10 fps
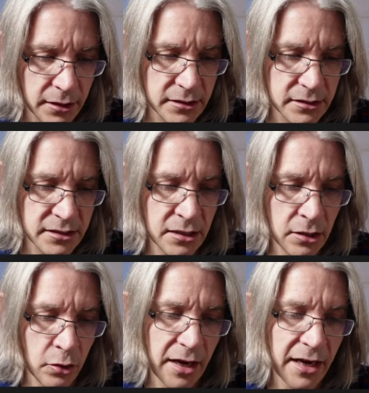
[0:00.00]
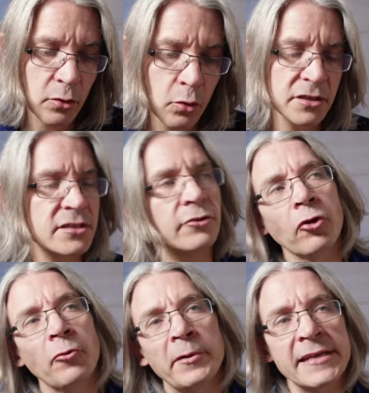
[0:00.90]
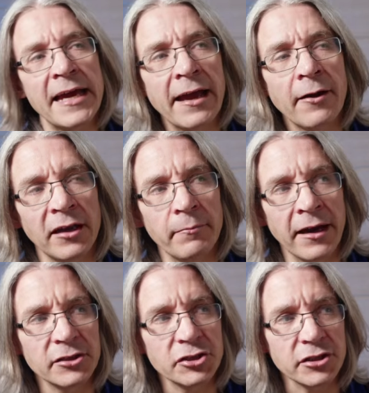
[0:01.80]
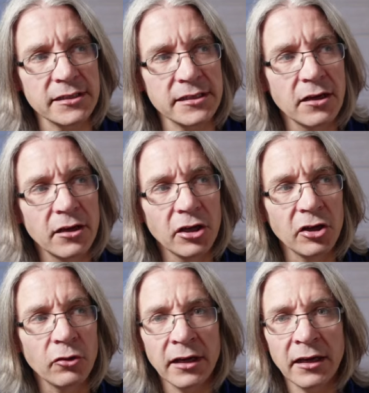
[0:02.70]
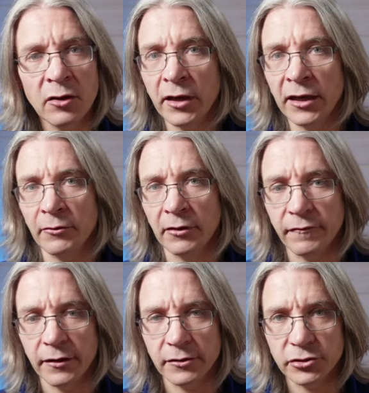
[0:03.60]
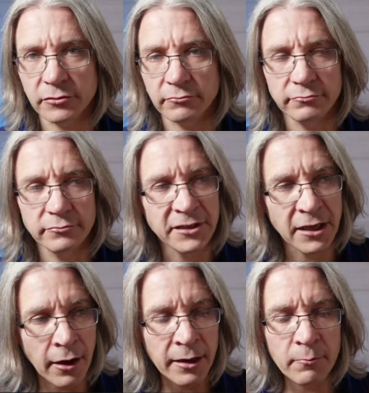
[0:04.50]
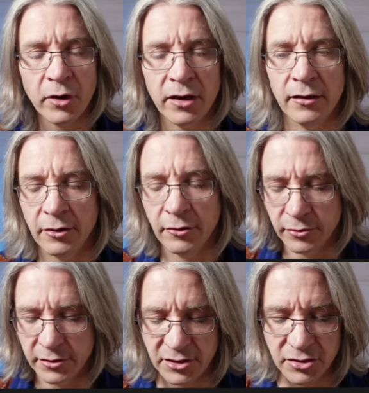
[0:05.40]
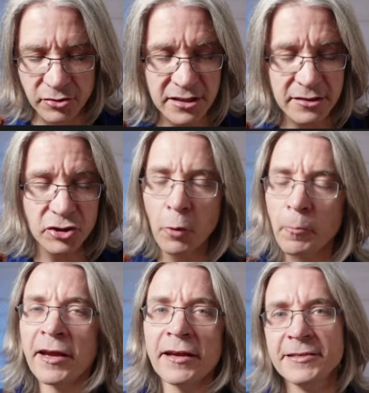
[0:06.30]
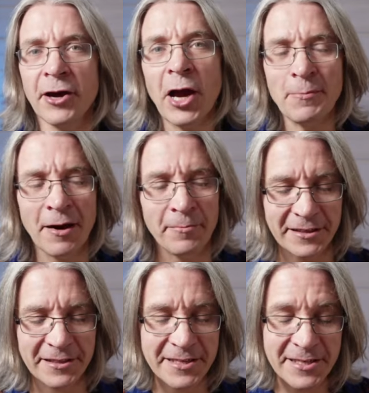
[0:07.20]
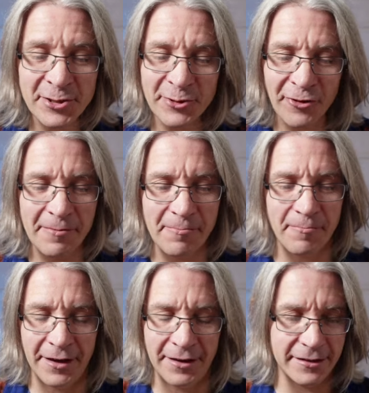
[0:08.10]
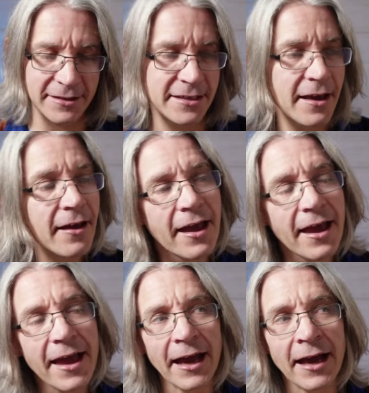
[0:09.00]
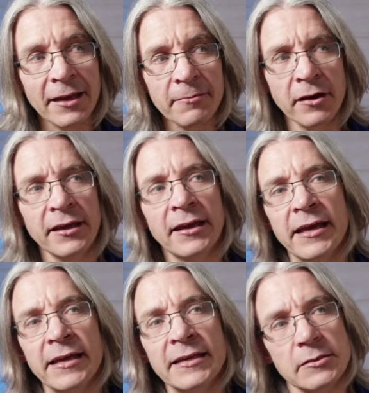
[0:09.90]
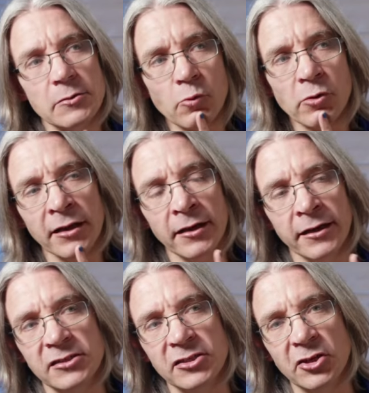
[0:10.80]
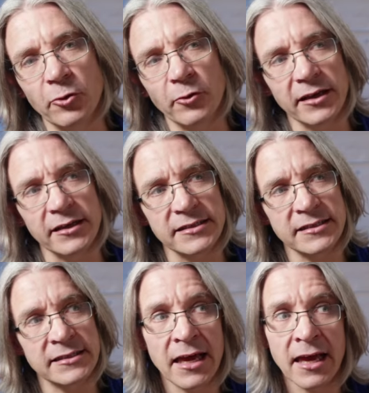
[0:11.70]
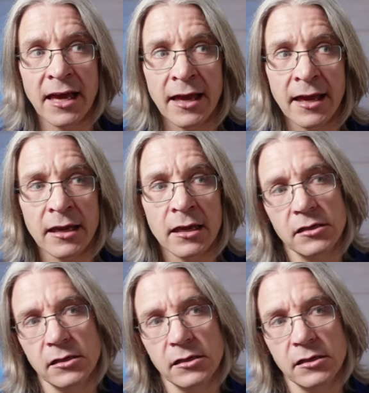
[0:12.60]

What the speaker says: So in order to group into hourly batches, you need a windowing function. Time windows, chopping time up into discrete bits. And in my case, what I'd like to do is say